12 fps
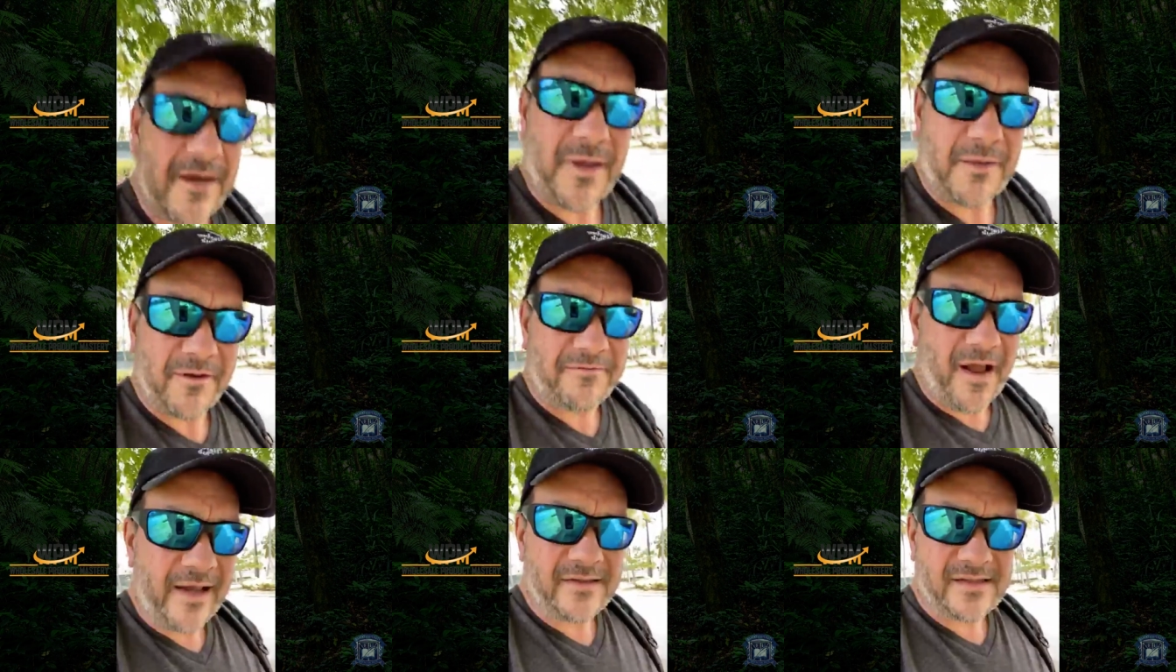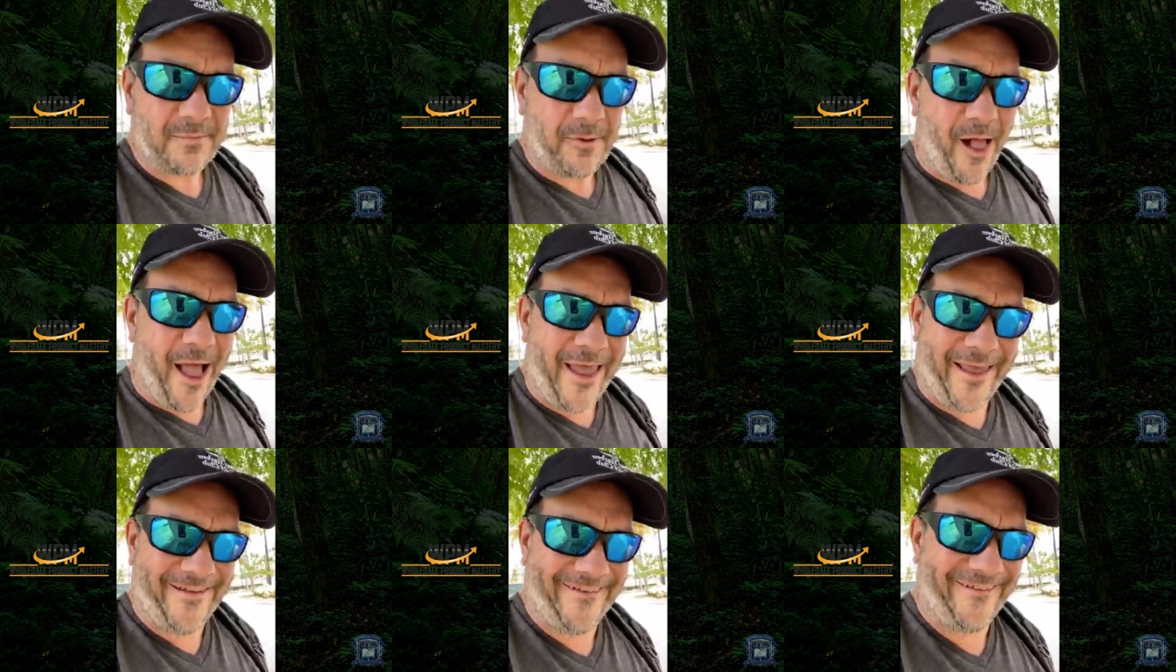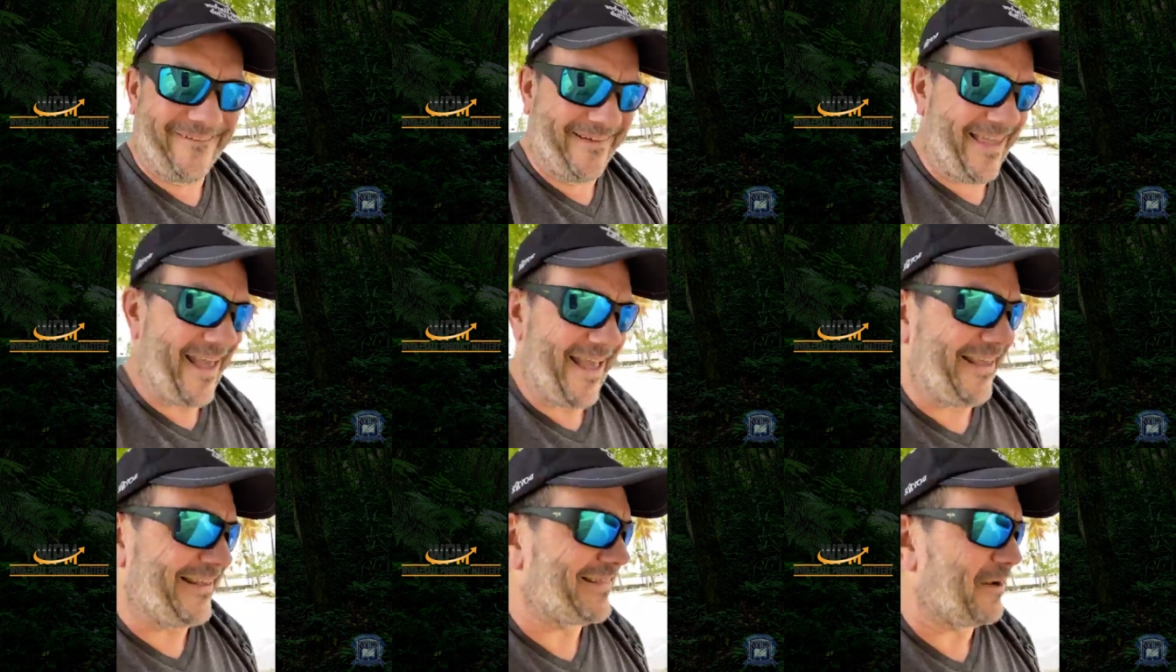to be able to find supply. Okay,
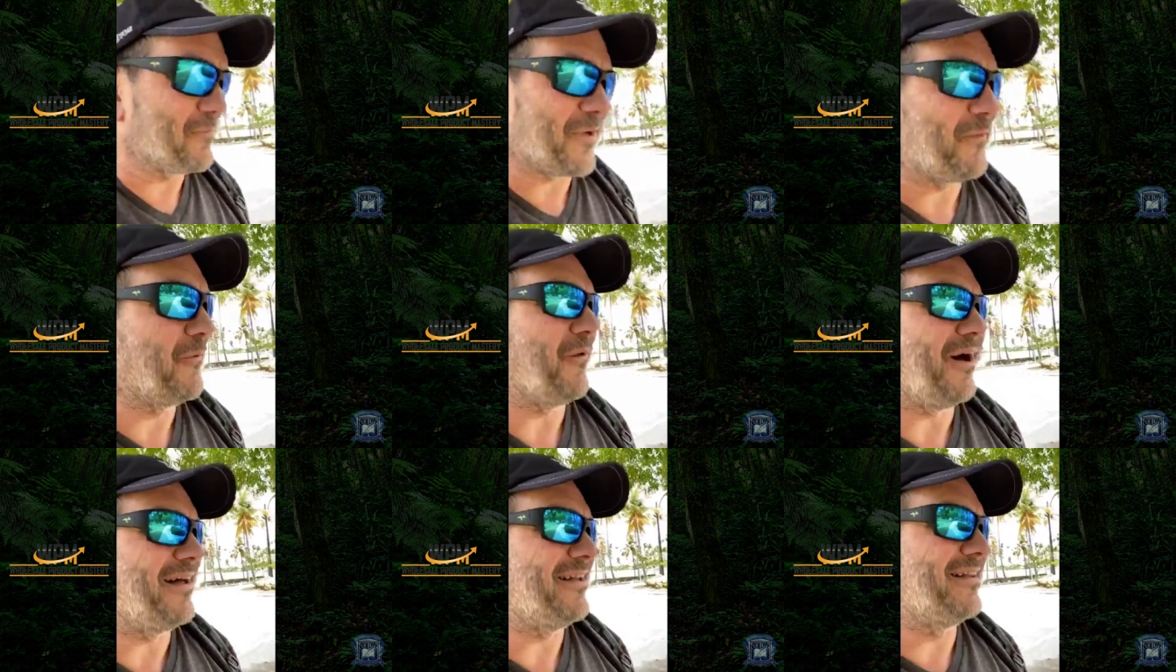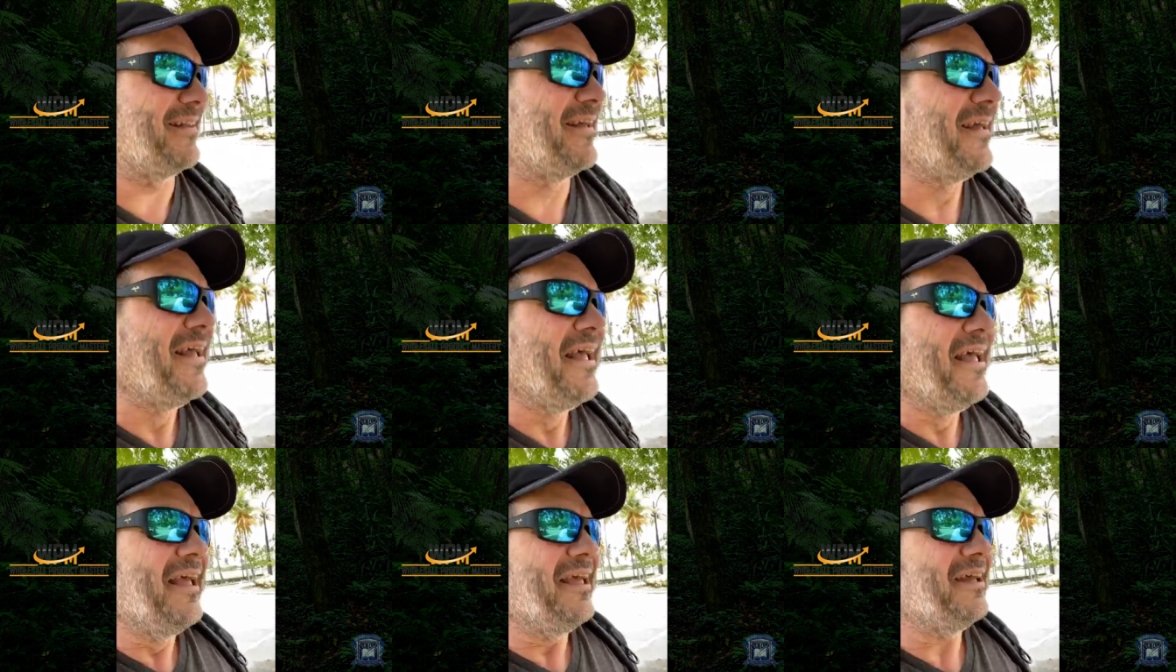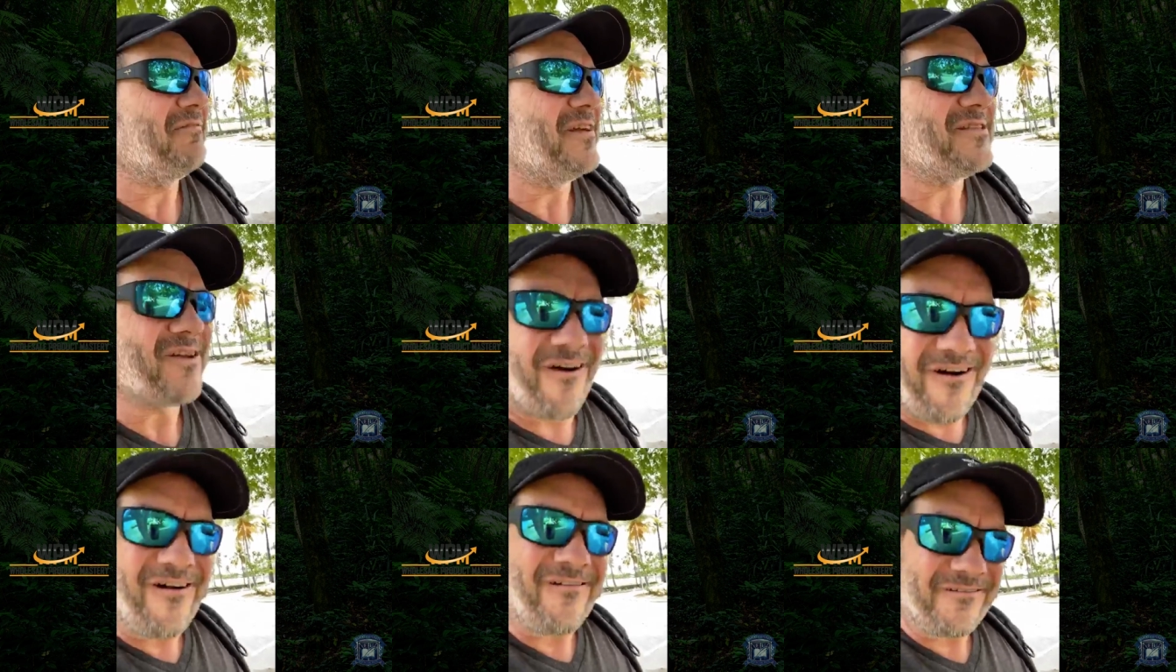number one. If it's
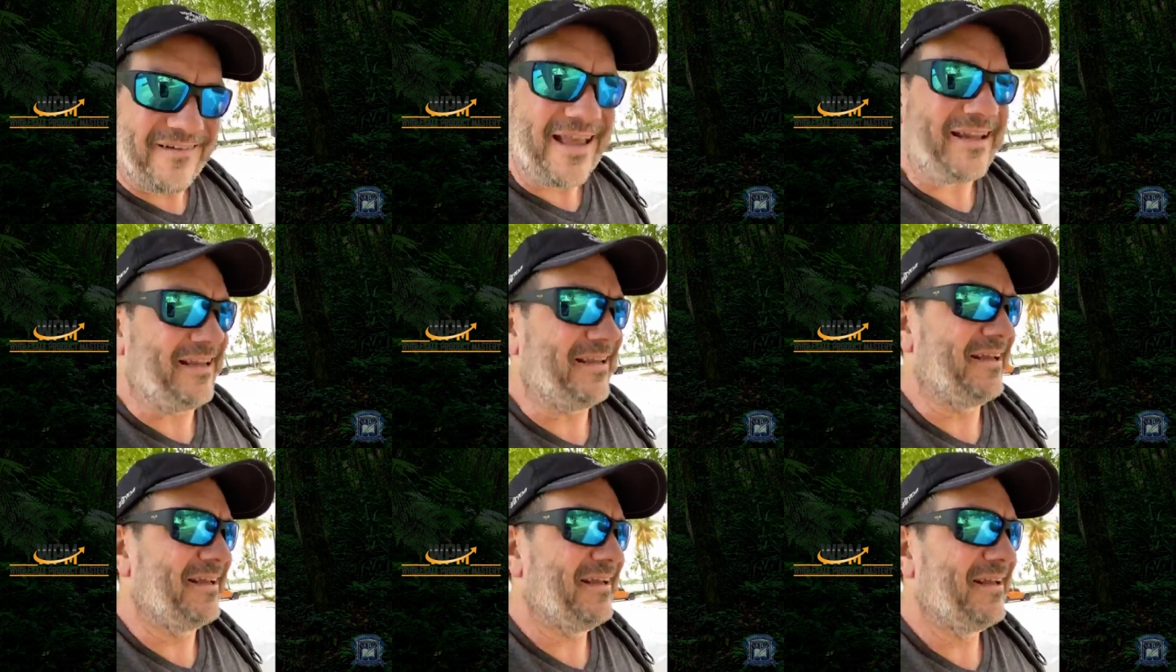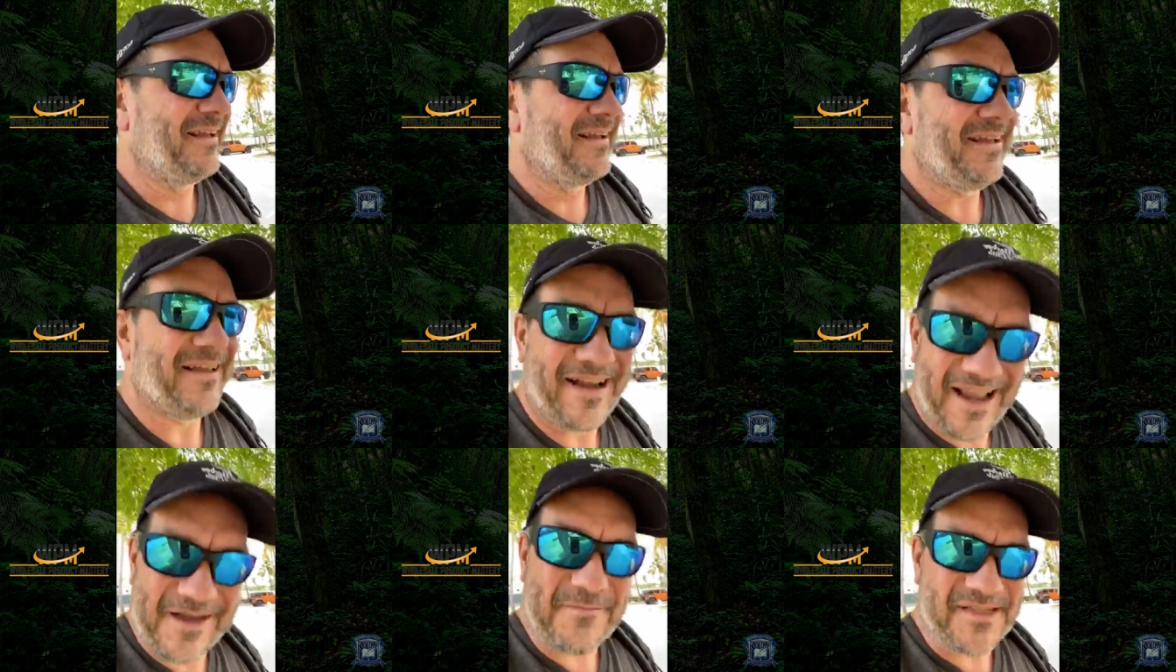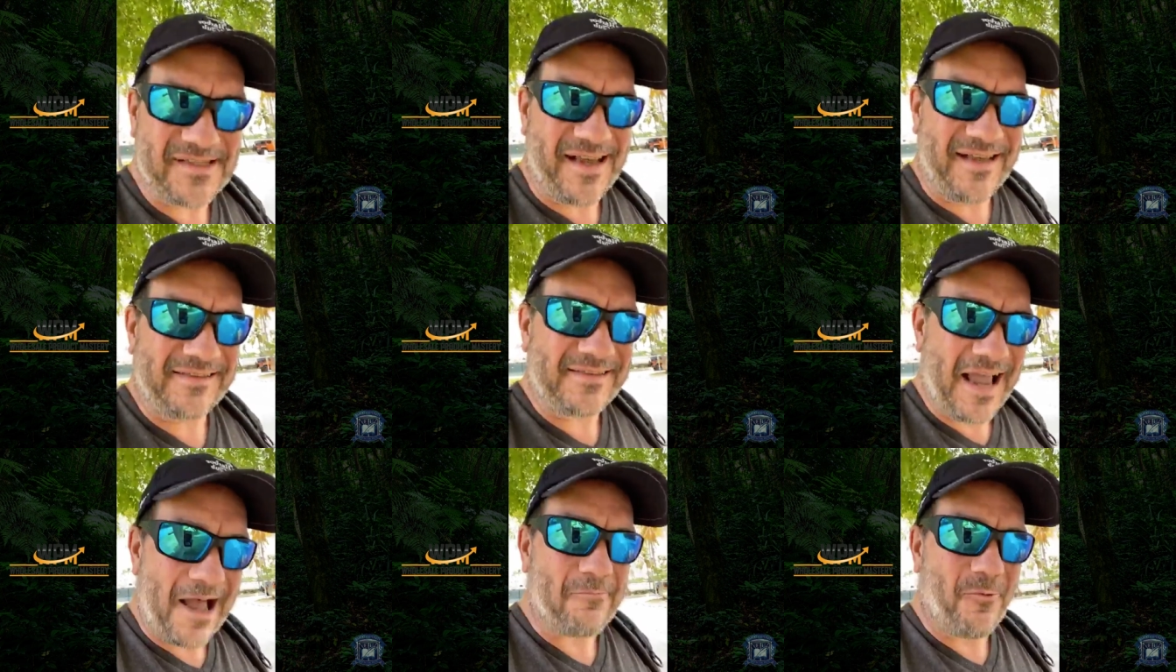already an Amazon
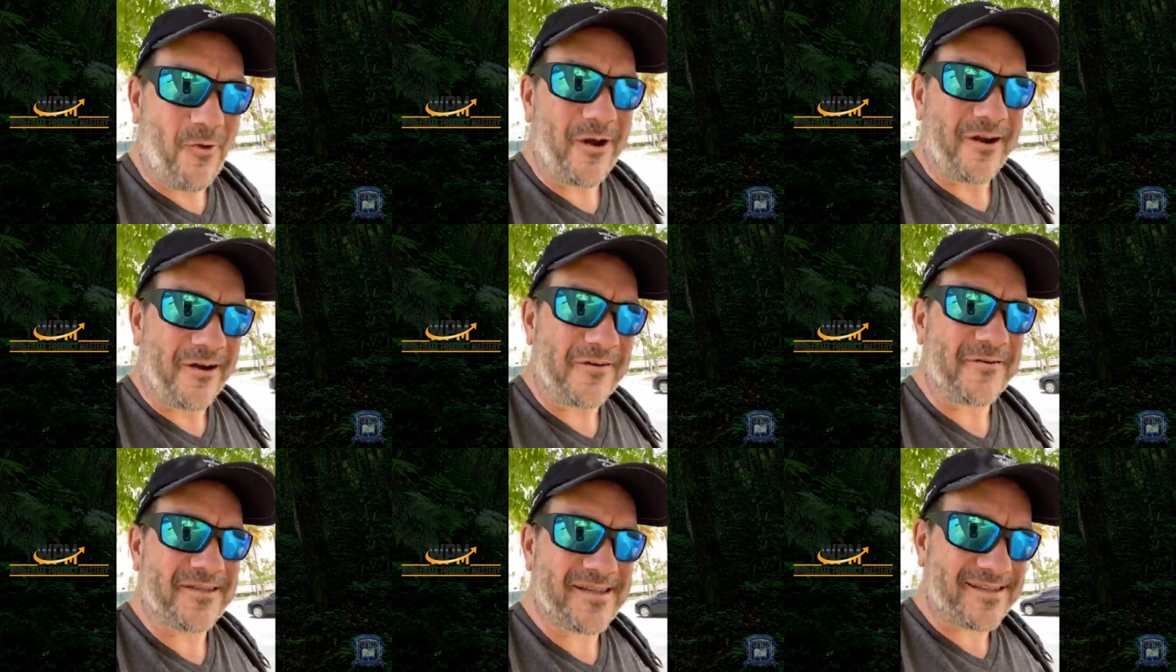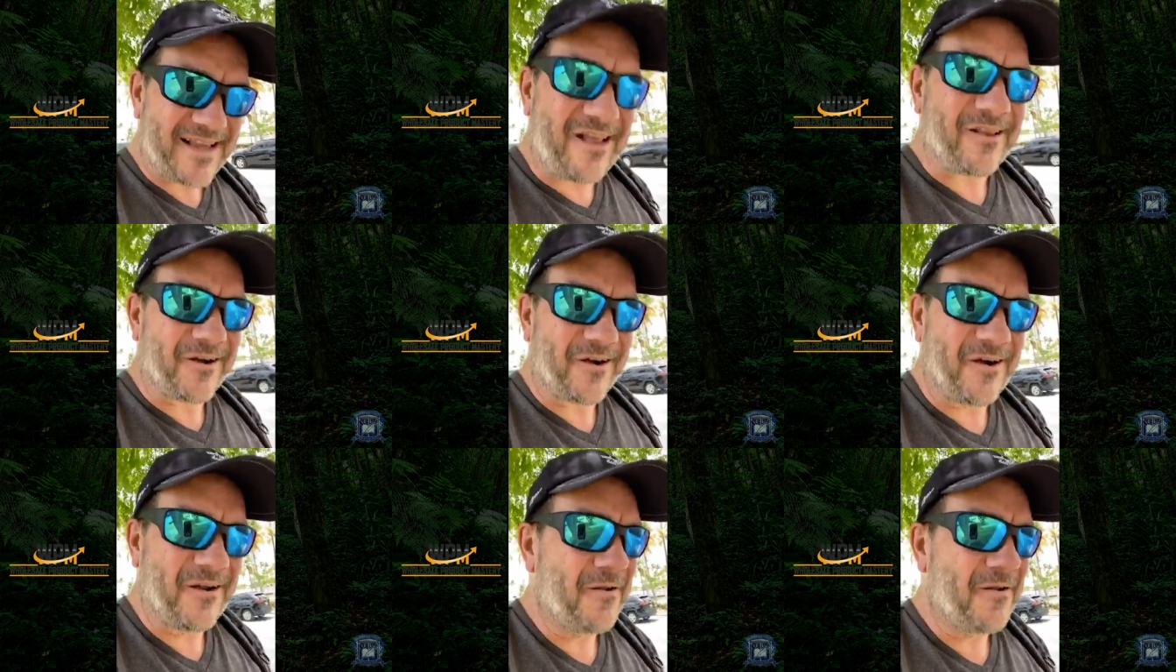top 100 seller,